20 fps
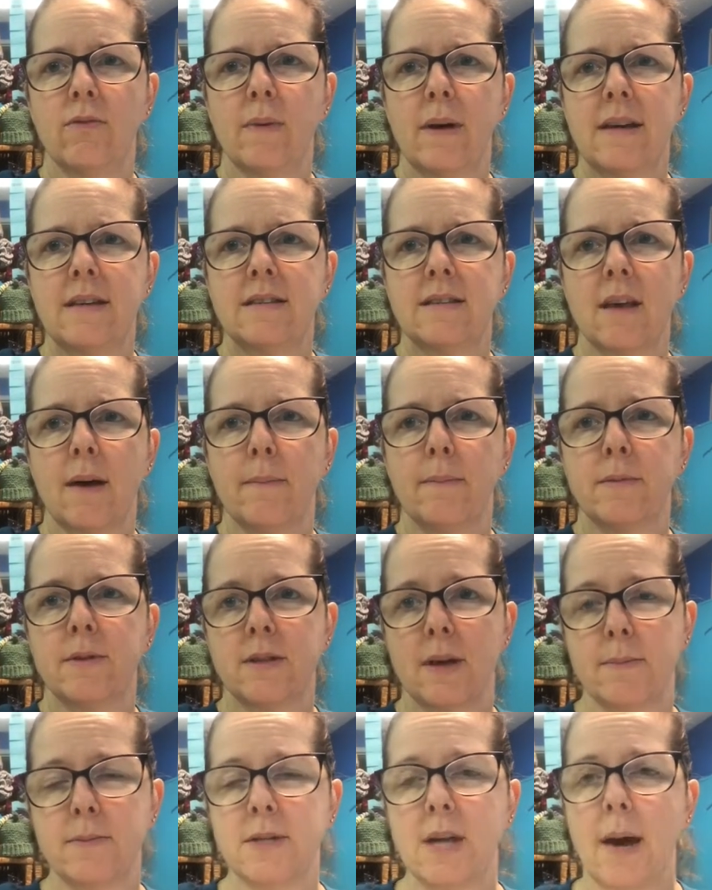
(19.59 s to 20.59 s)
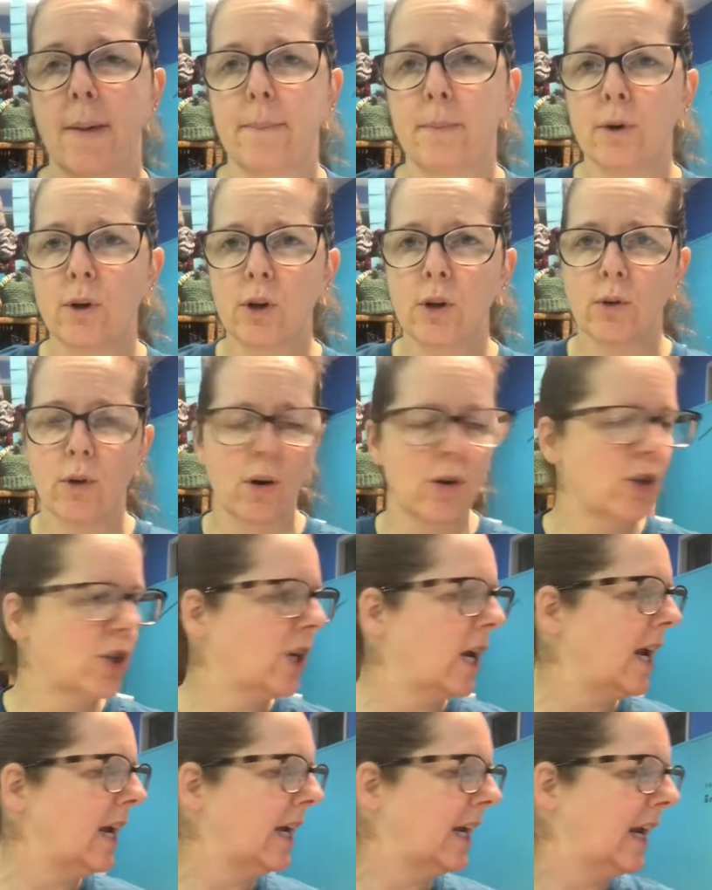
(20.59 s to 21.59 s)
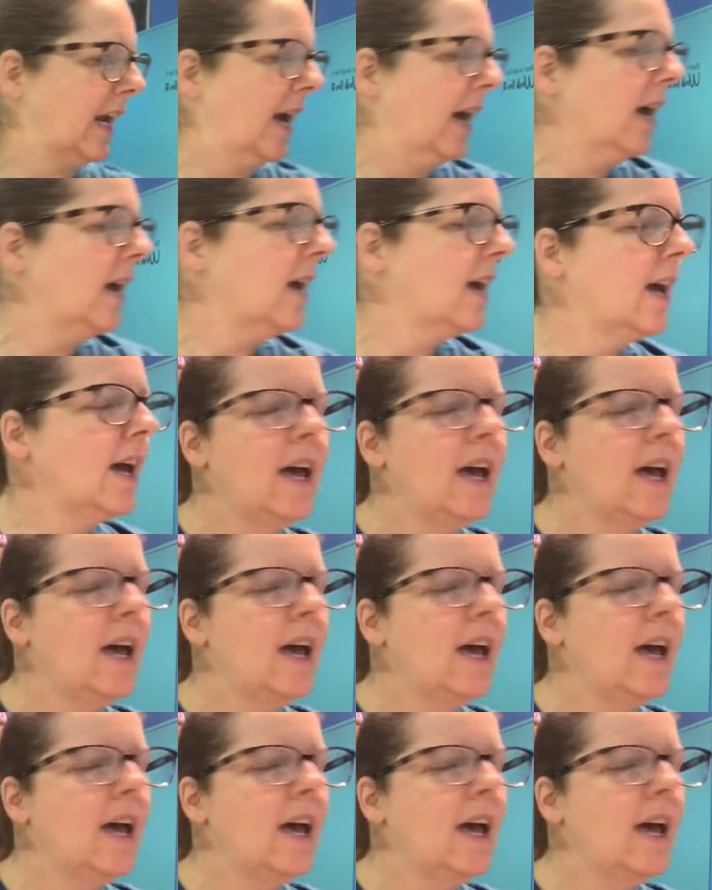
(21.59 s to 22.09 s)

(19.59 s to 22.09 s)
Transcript: my September crochet kit,